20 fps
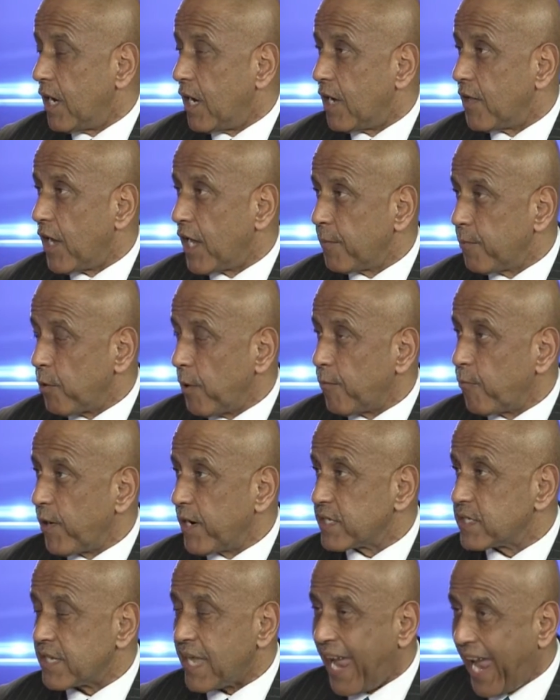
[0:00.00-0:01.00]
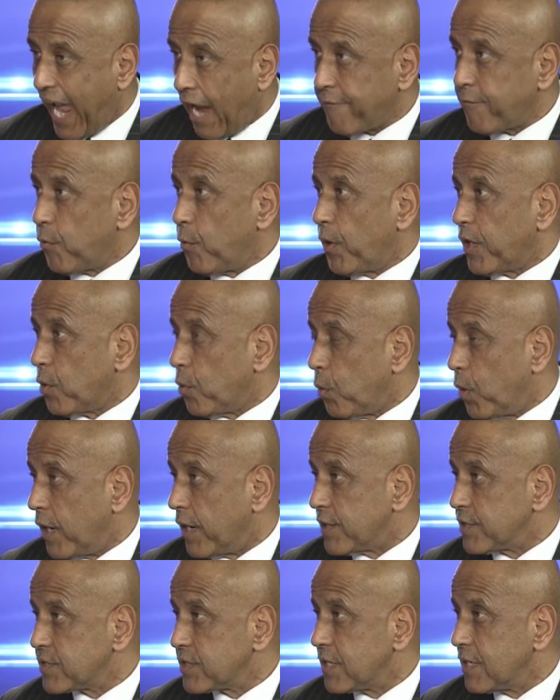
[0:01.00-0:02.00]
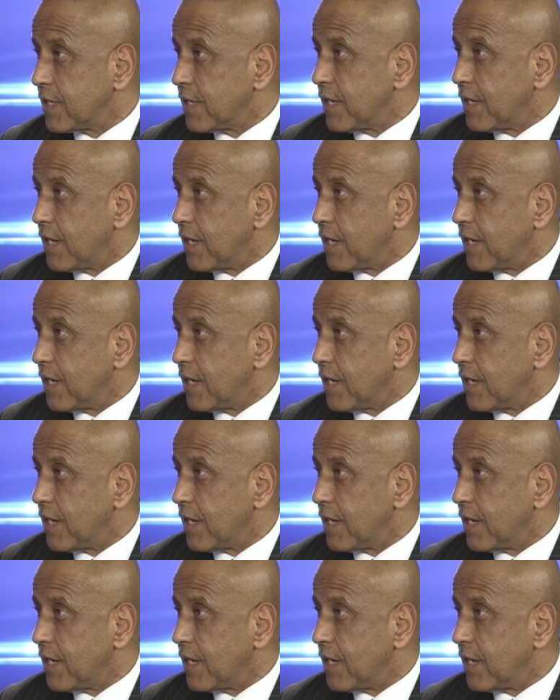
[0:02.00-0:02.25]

Uh, unemployment rate is half of what it was.